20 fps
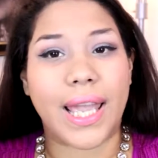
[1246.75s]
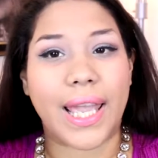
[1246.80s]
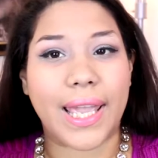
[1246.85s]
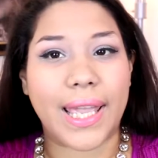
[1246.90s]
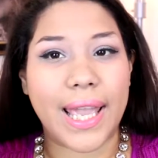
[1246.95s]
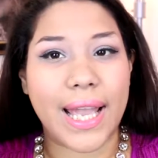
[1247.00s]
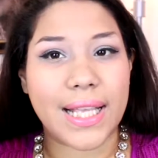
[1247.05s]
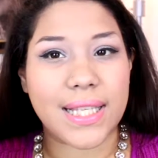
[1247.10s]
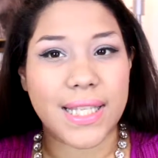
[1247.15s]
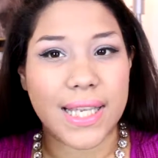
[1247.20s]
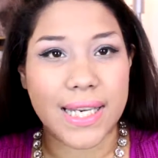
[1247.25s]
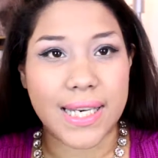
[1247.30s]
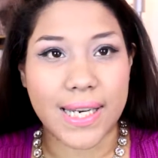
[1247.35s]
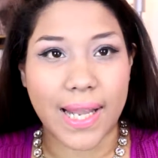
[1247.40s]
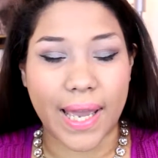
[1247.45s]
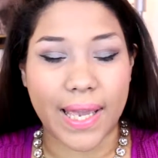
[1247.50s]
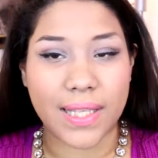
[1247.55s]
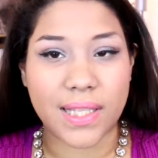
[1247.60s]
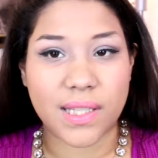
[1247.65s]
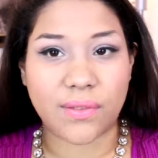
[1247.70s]
It has a
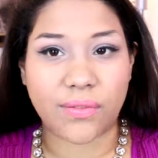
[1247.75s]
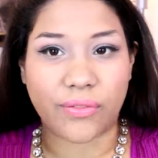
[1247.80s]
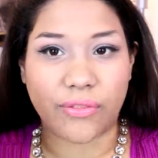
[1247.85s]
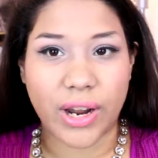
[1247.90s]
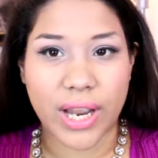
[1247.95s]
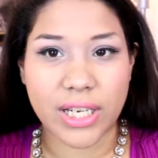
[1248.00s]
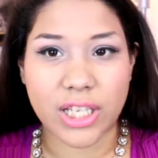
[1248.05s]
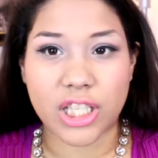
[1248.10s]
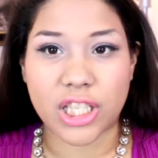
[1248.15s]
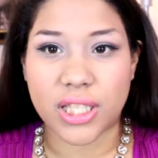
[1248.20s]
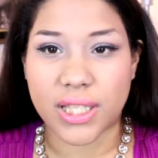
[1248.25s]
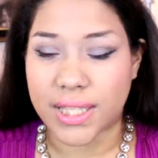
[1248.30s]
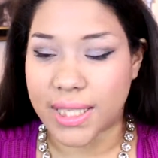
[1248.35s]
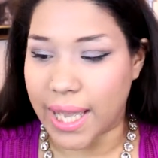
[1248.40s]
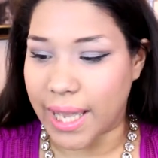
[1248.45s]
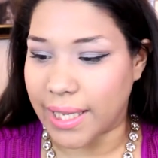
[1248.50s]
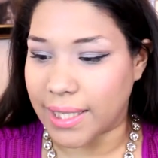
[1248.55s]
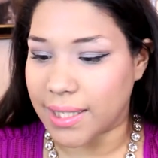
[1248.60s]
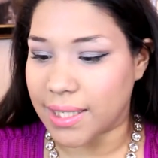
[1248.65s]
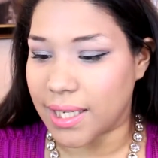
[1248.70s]
nice fresh
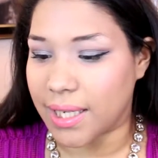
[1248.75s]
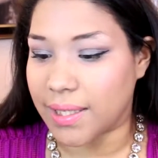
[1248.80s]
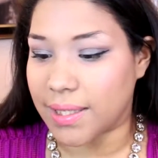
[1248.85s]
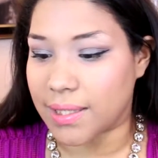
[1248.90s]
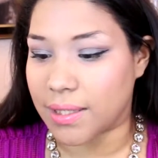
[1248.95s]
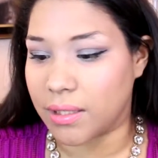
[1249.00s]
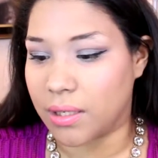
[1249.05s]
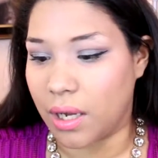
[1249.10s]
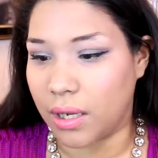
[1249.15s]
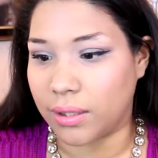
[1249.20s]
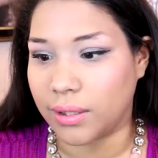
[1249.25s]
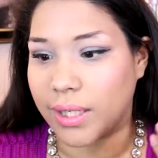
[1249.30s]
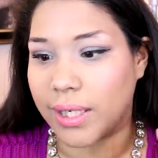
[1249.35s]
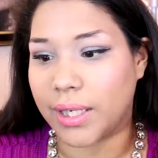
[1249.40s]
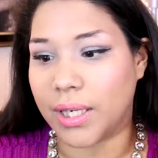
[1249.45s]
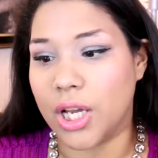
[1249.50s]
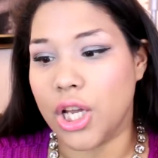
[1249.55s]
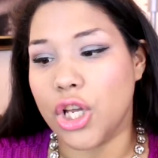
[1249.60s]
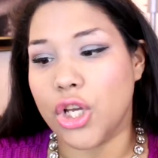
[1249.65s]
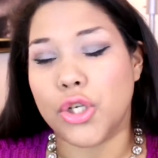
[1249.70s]
scent. It's not like
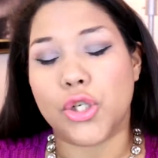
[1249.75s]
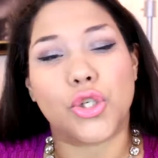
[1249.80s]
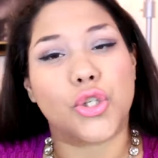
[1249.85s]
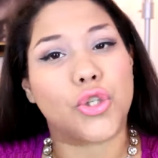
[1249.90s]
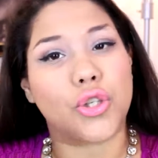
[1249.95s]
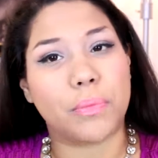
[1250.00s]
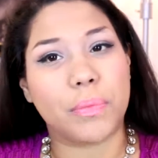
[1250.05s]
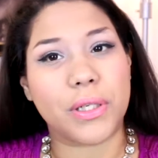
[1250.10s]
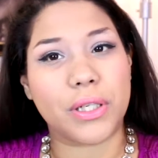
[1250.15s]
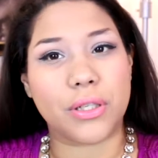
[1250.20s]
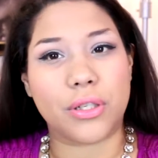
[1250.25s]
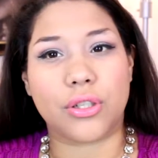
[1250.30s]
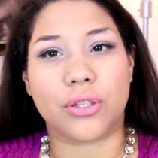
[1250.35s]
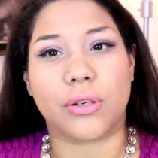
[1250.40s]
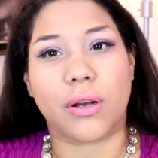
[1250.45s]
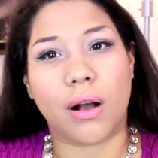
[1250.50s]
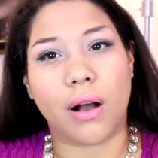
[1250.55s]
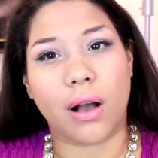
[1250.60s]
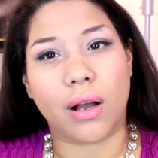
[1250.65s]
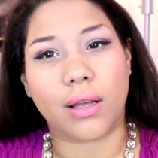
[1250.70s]
super
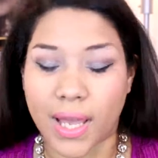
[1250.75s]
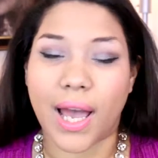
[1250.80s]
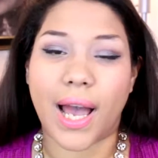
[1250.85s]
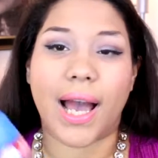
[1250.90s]
strong.